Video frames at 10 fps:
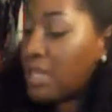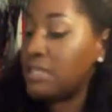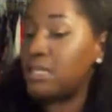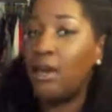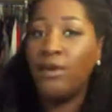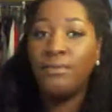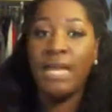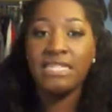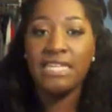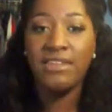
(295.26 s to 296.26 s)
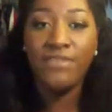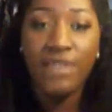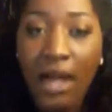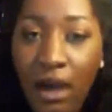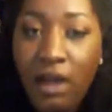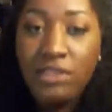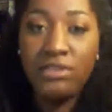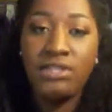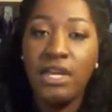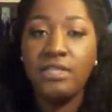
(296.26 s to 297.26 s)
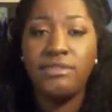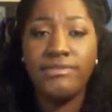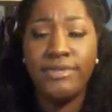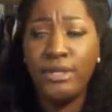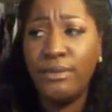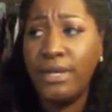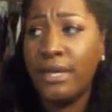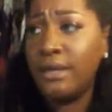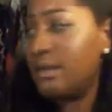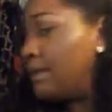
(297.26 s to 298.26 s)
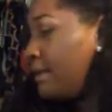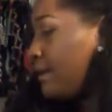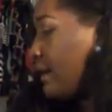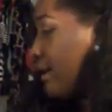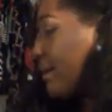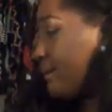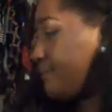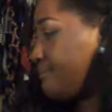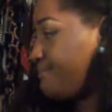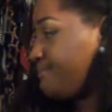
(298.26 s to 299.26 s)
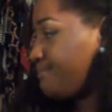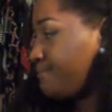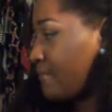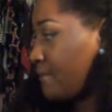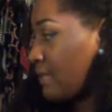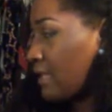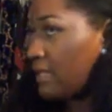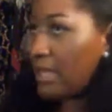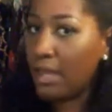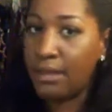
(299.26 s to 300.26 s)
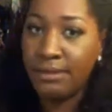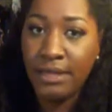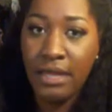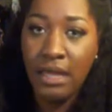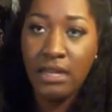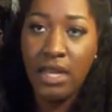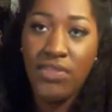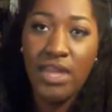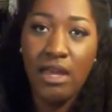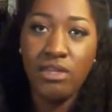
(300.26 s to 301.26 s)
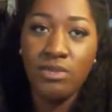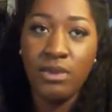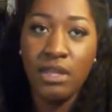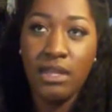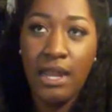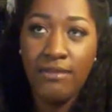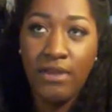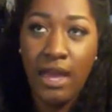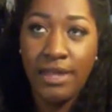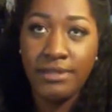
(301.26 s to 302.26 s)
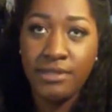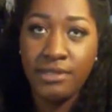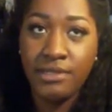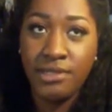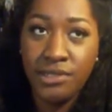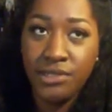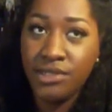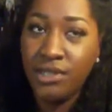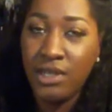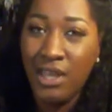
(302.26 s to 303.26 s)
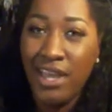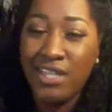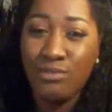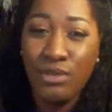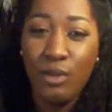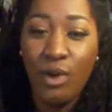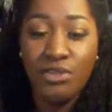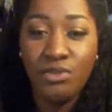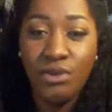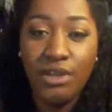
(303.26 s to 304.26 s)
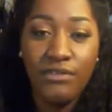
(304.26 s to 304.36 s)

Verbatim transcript: So that's it for that haul. I told you guys it was really quick. Um, yeah. Nothing else really that I've gotten is really worth doing